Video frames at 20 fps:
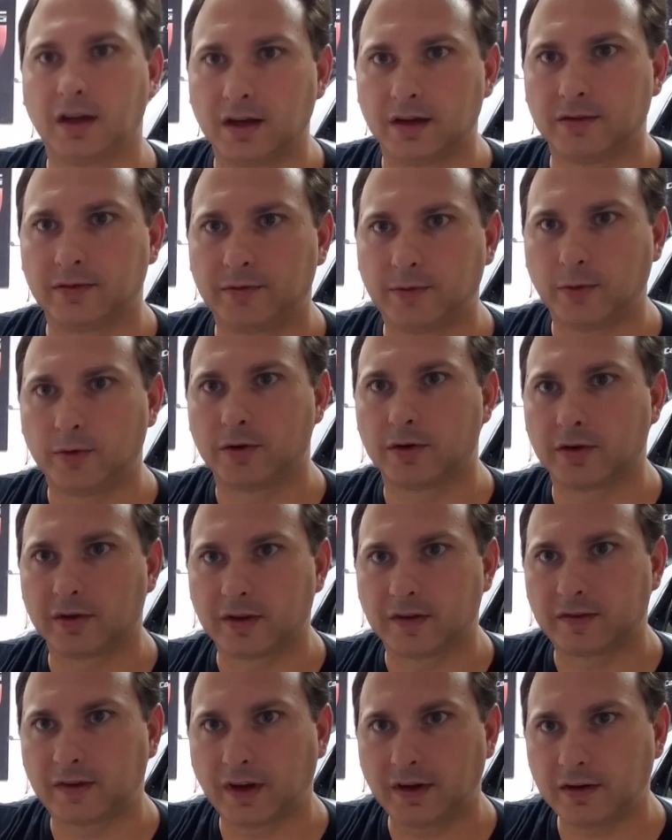
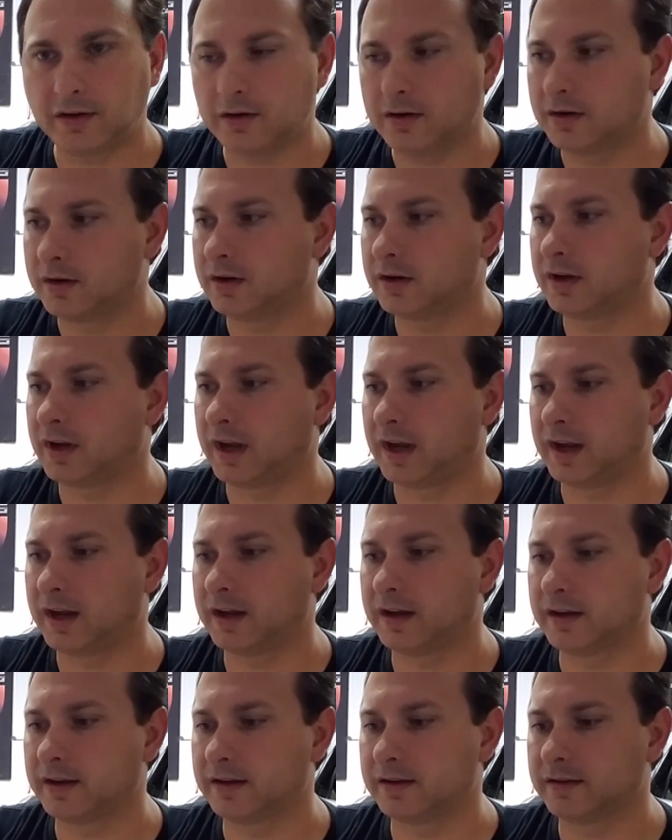for the sander
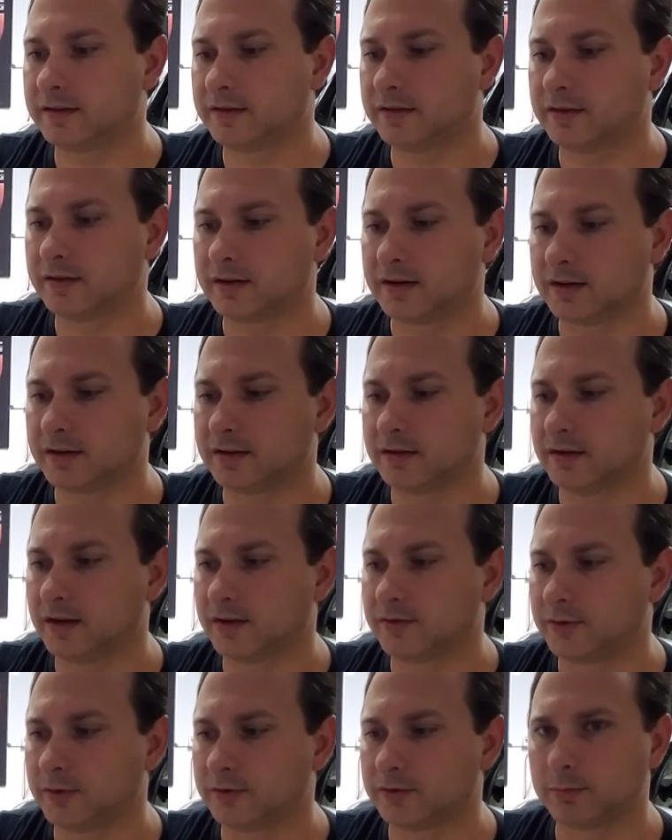and get
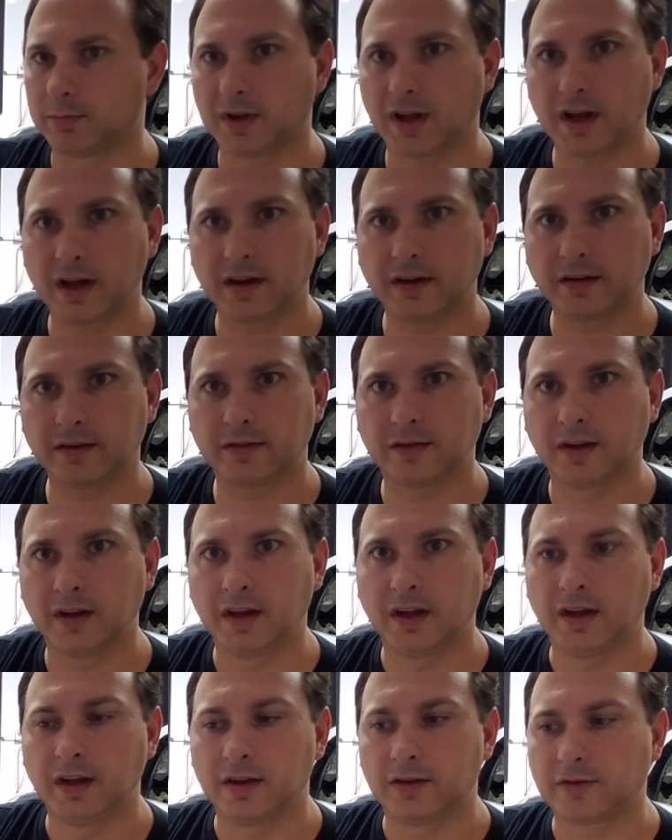a few supplies.
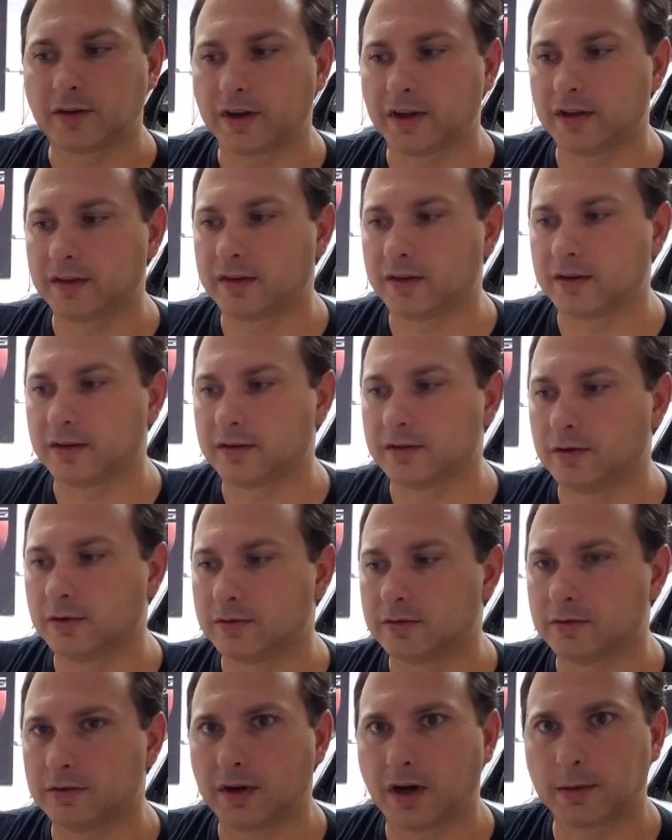Try to hit the
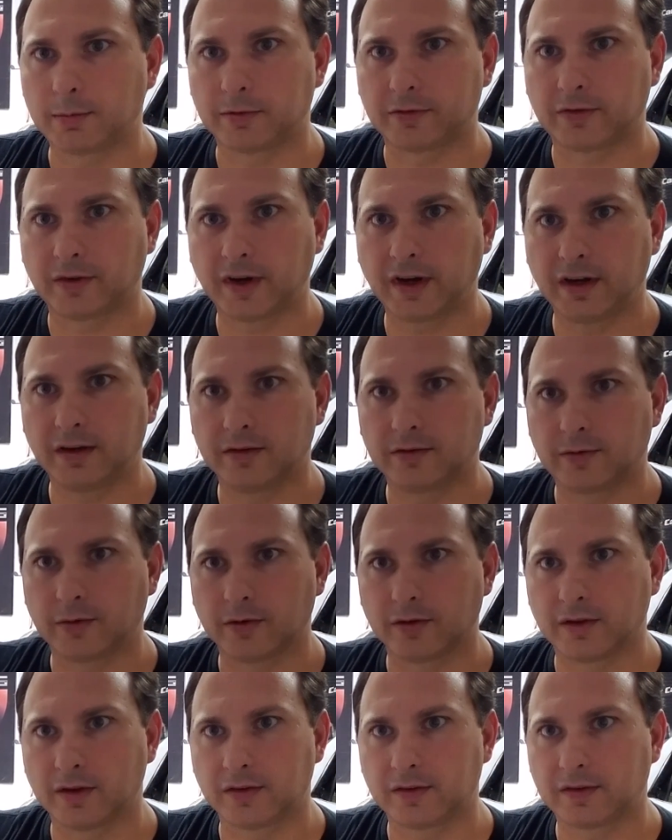local Harbor Freight
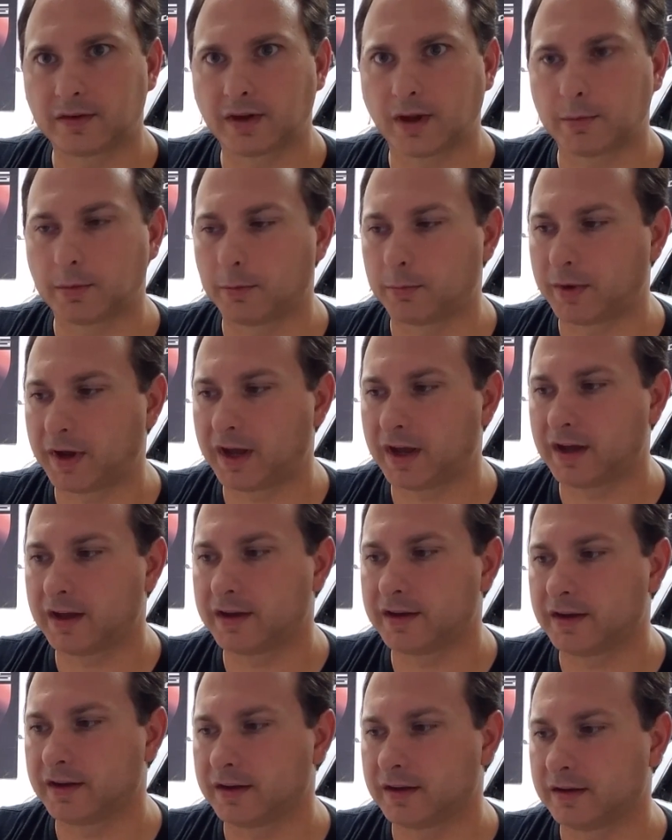for this type of
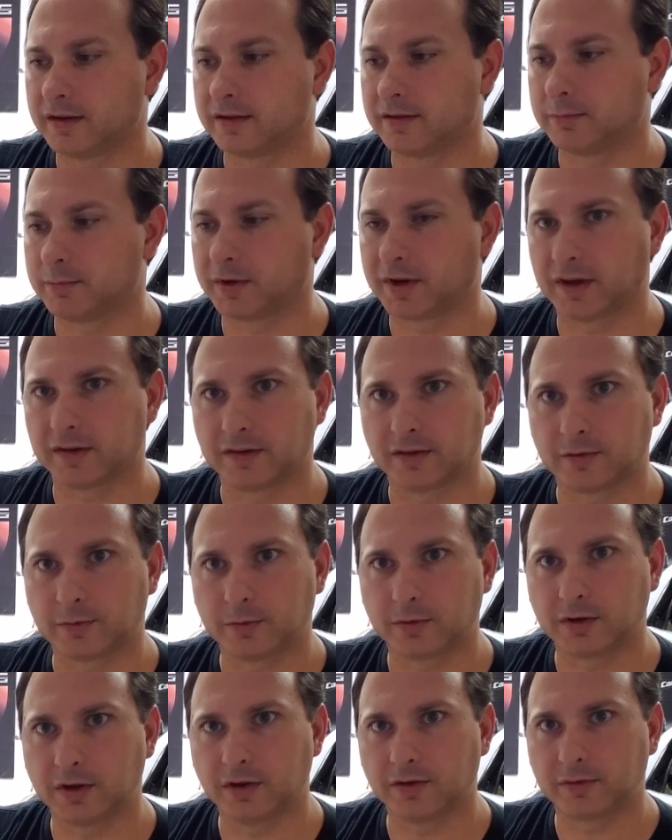pad because it's
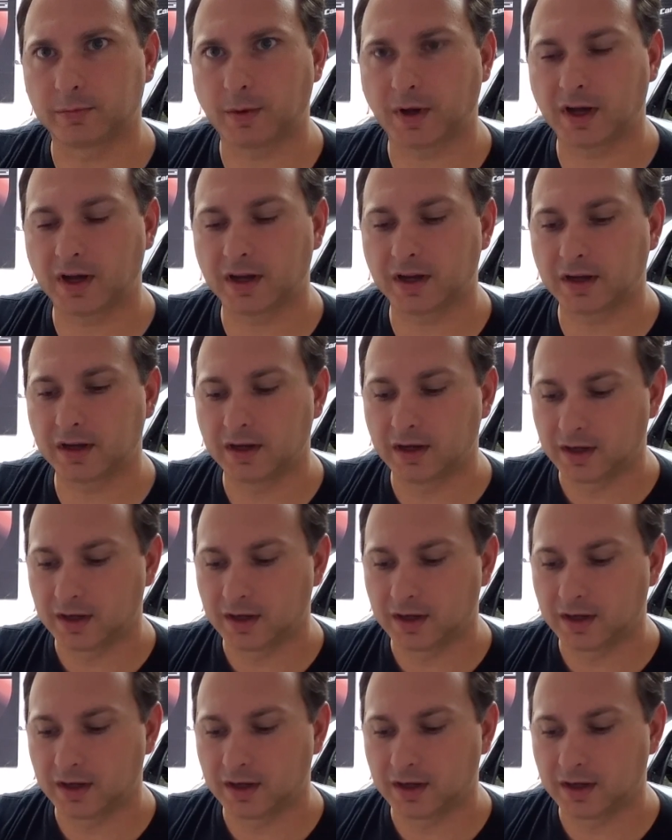real close by.